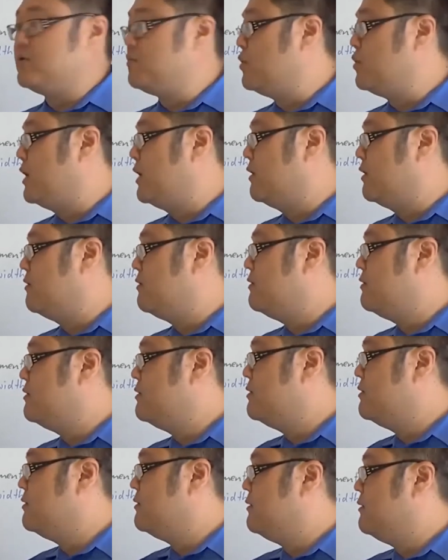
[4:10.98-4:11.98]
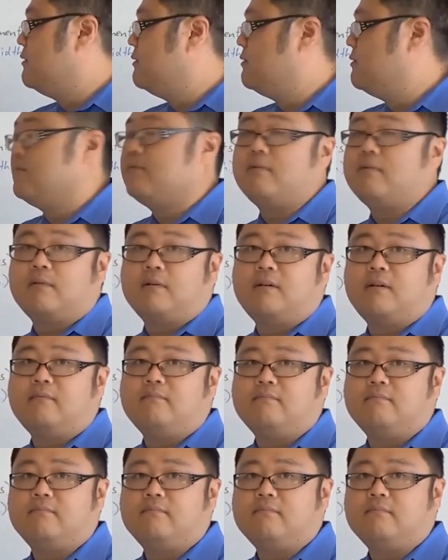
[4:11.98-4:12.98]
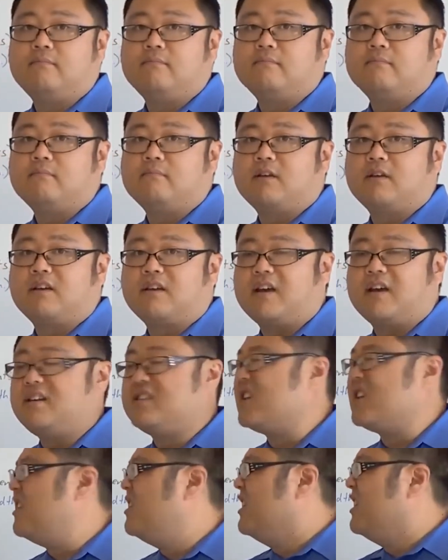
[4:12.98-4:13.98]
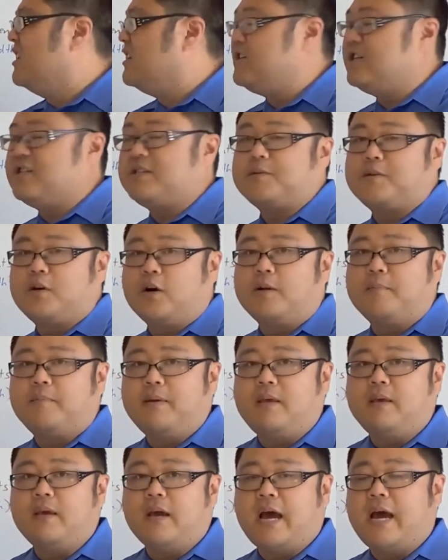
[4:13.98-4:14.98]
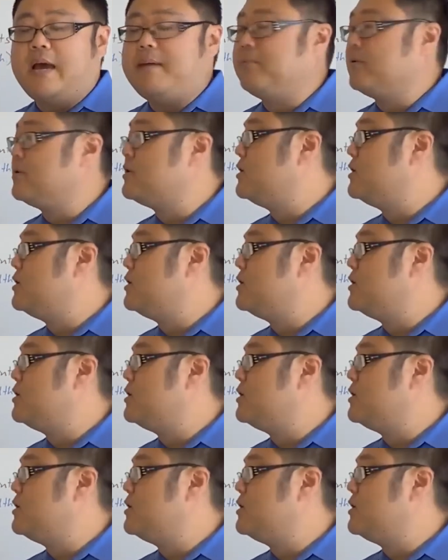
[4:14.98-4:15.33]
well. All right. Okay, so just got to be able